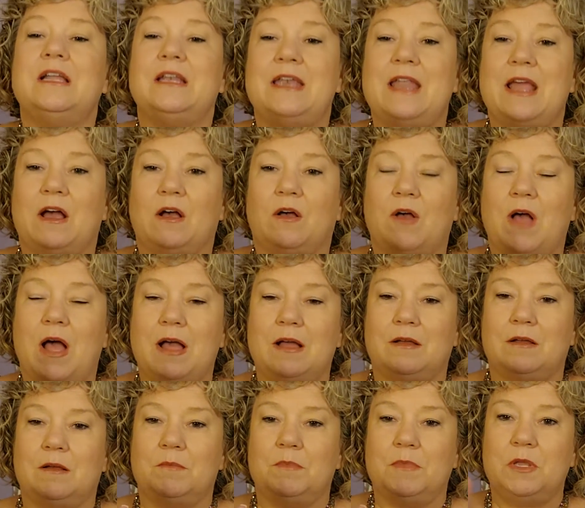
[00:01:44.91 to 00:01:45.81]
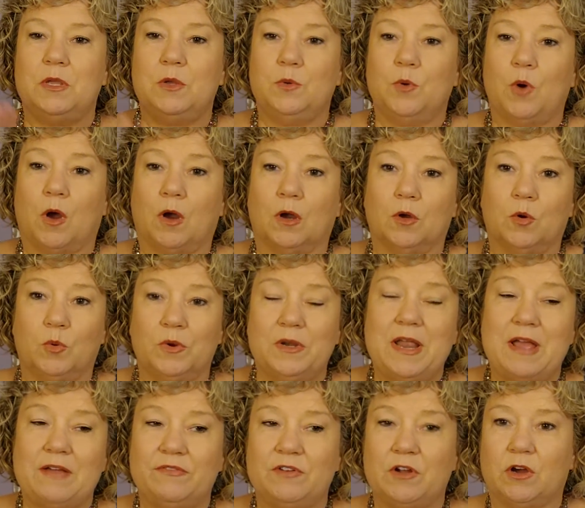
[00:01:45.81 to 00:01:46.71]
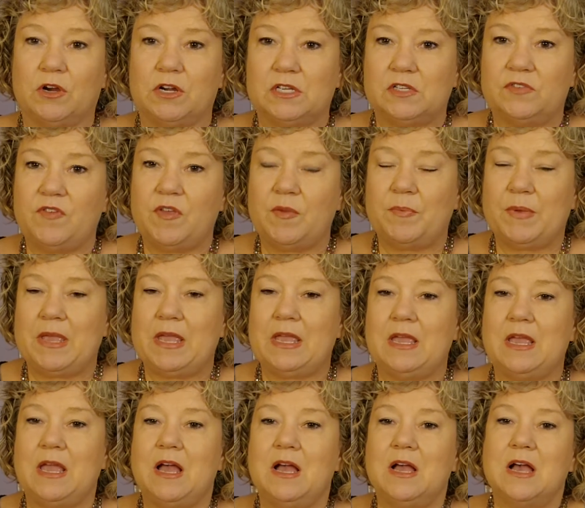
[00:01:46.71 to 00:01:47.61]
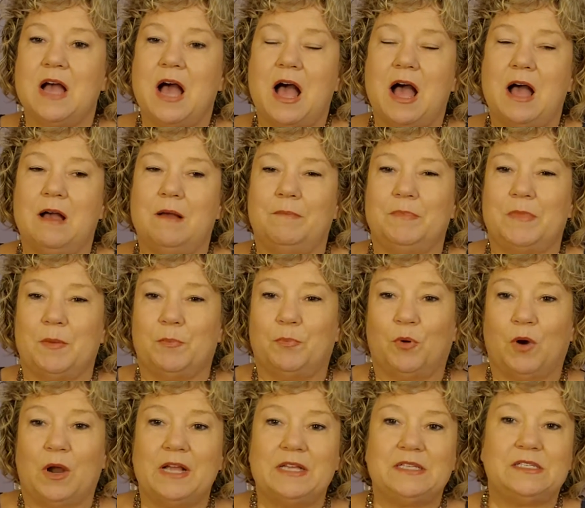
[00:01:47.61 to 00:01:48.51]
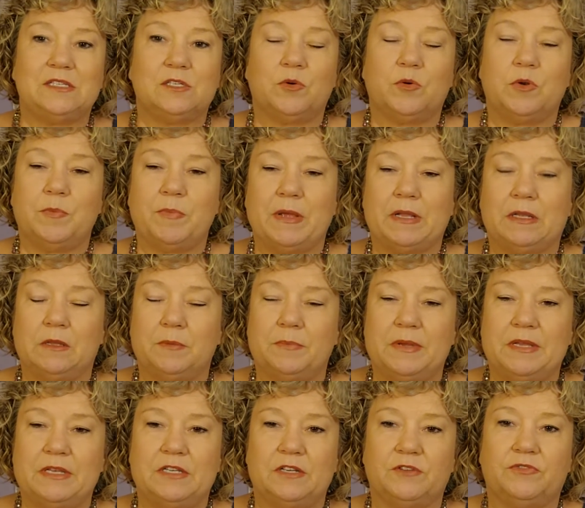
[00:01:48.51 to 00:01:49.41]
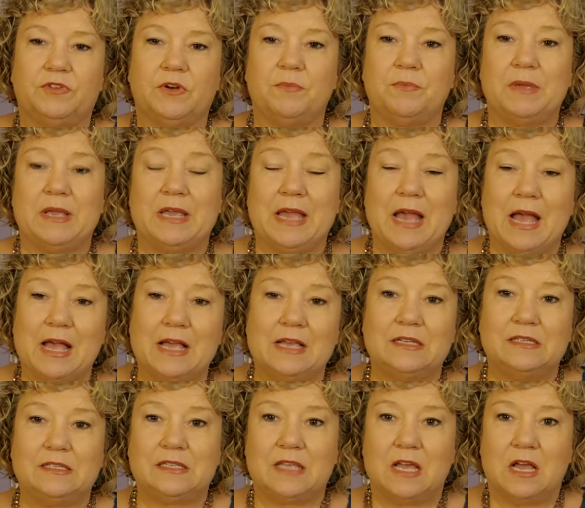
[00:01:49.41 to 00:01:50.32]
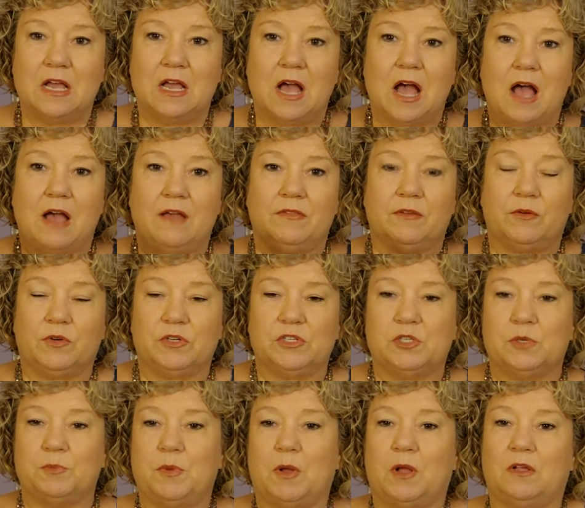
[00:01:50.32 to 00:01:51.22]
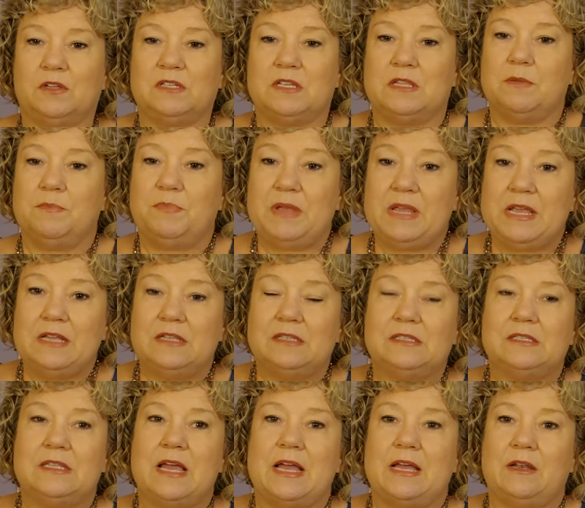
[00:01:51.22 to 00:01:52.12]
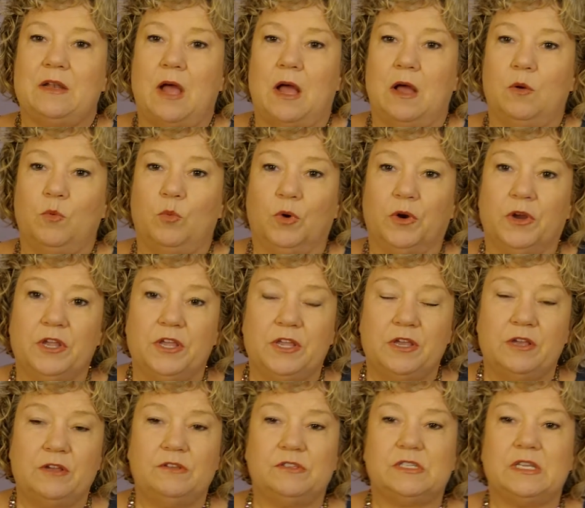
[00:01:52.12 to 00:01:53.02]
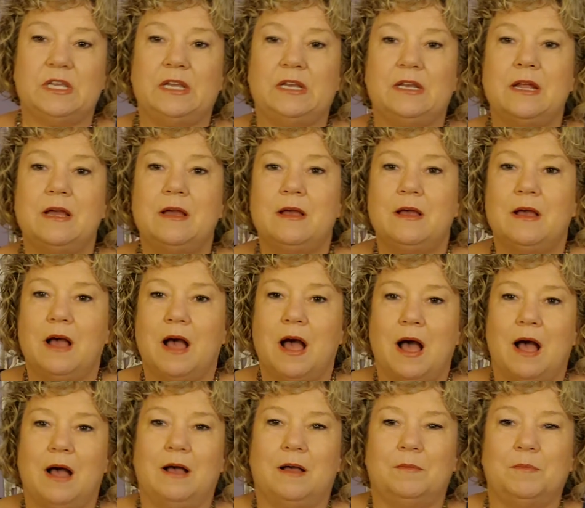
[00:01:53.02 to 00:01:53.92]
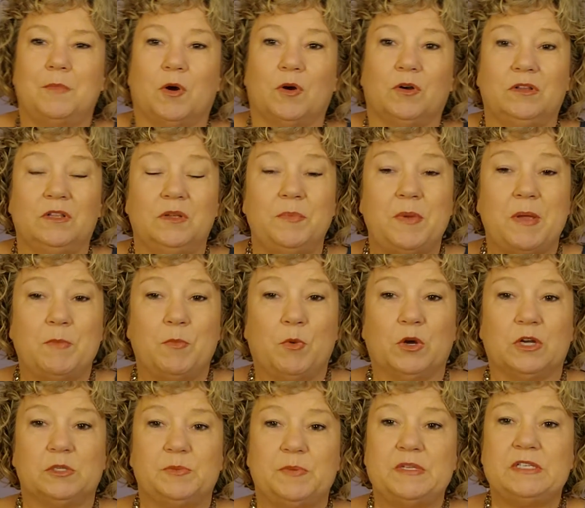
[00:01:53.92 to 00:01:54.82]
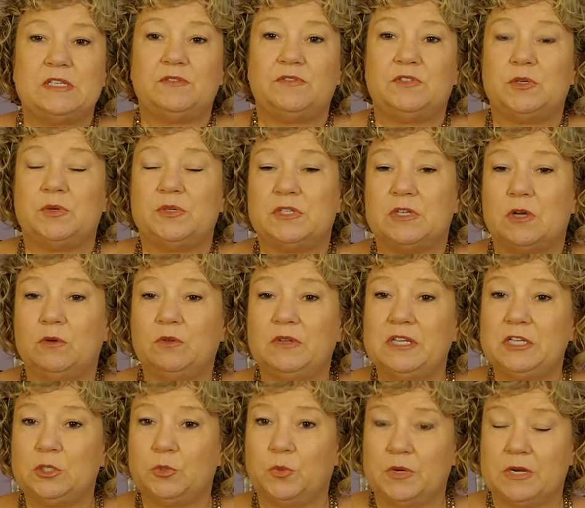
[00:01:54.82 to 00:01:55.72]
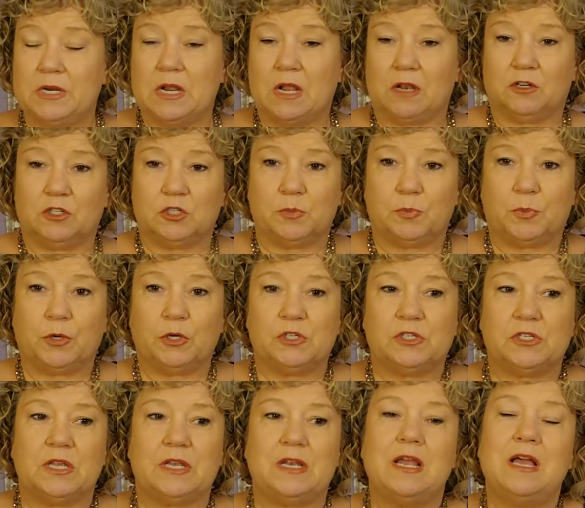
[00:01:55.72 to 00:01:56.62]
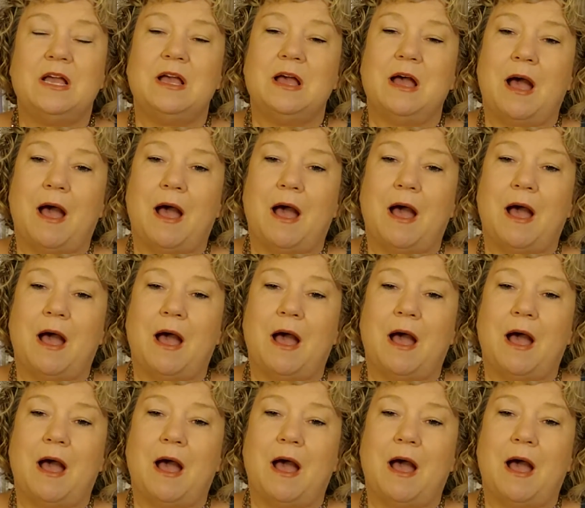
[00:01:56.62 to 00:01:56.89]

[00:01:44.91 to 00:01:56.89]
Now, you are going to have to RSVP. The price is going to be a little bit different because of the crystal balls and the beads that we're using. Are a little bit more expensive, so it's only $20 a person.